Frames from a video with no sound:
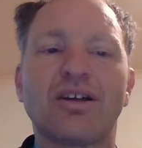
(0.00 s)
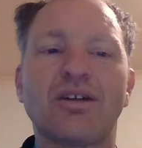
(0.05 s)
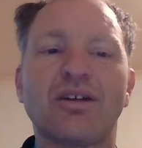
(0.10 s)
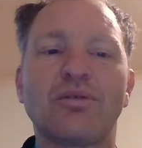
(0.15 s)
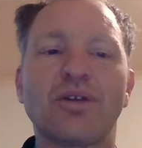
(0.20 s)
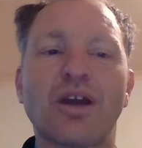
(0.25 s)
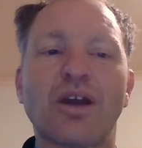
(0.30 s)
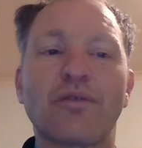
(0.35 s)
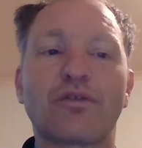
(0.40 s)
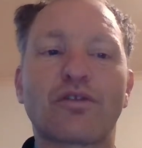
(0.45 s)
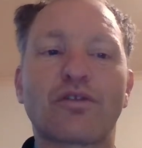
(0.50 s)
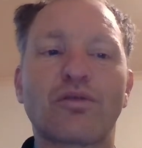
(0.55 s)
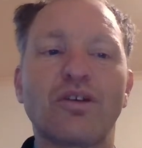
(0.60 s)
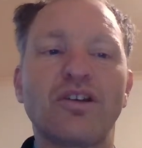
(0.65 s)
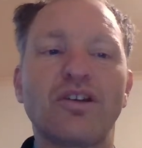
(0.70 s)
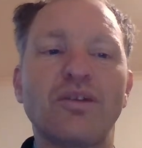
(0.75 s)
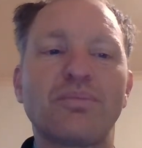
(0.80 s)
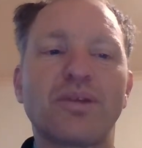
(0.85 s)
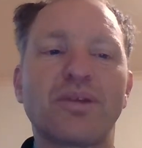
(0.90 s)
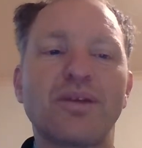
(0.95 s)
we have
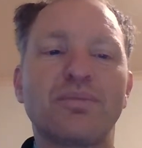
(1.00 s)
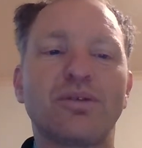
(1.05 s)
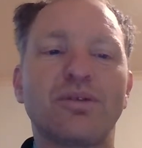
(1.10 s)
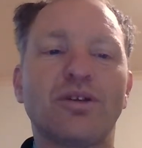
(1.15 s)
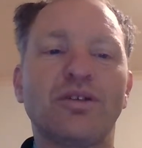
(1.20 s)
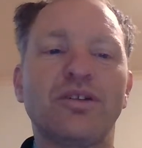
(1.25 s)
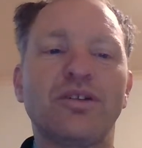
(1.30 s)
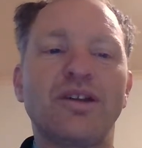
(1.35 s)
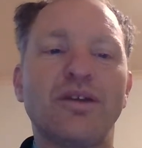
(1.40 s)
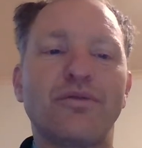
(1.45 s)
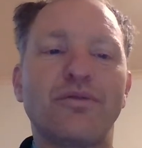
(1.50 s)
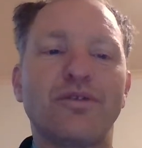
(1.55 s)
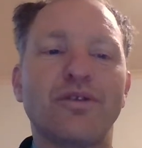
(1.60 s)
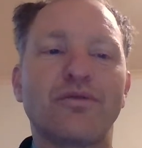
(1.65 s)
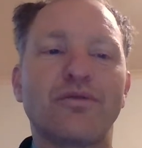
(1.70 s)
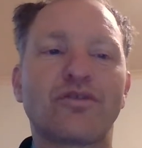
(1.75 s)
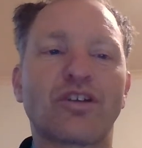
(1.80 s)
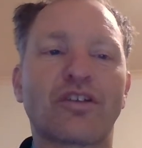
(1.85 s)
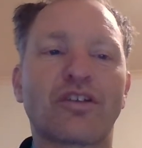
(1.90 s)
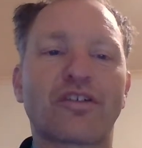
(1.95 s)
20 people on. If
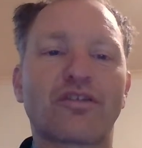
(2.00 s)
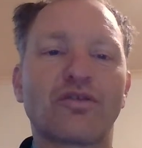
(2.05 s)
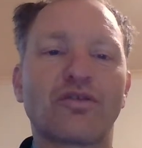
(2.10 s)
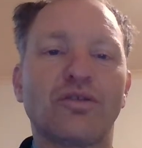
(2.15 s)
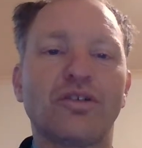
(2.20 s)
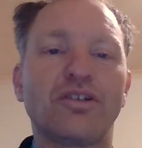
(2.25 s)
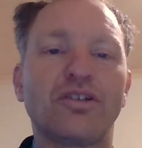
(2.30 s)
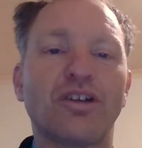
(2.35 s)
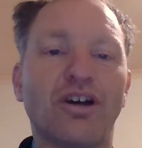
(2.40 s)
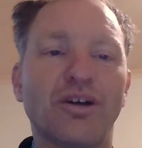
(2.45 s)
you've just joined,